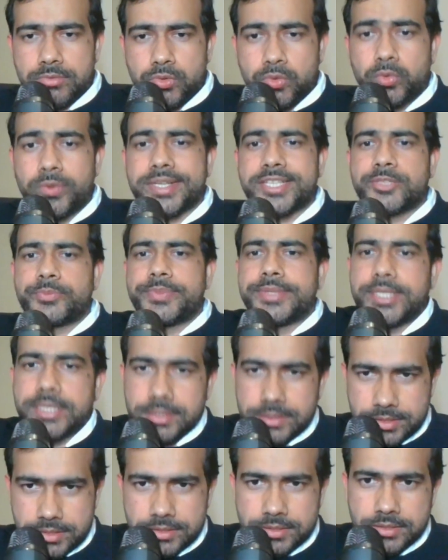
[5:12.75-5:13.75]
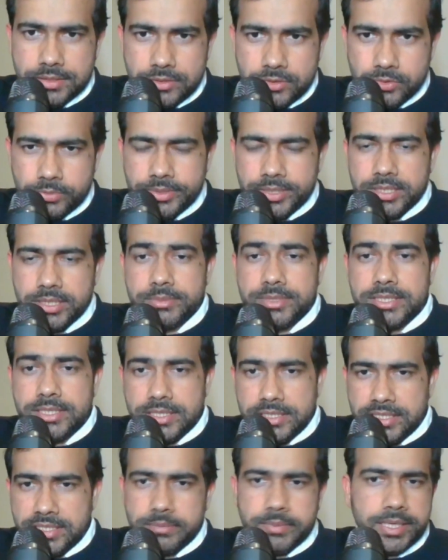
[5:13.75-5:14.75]
too experienced to become a
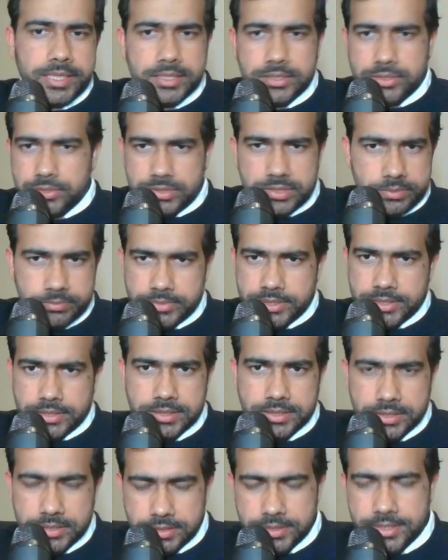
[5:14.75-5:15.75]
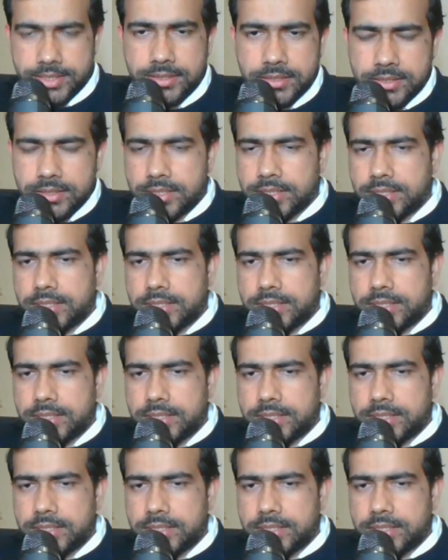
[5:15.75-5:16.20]
senior manager or something, right?